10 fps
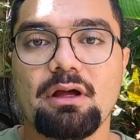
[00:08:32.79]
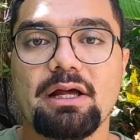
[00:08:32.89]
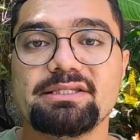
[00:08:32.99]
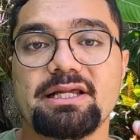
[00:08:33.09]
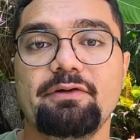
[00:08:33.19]

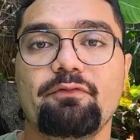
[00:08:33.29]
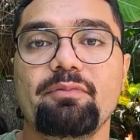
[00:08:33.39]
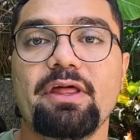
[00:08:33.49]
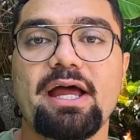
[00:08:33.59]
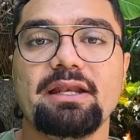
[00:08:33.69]
Aside
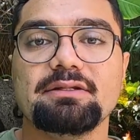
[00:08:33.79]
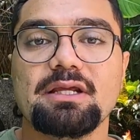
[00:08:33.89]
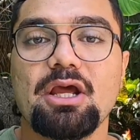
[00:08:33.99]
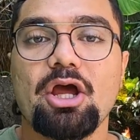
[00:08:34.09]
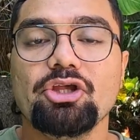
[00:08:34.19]
from that,
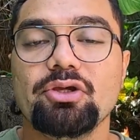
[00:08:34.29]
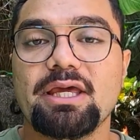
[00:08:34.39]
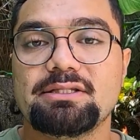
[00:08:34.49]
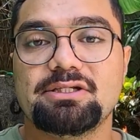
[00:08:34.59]
you get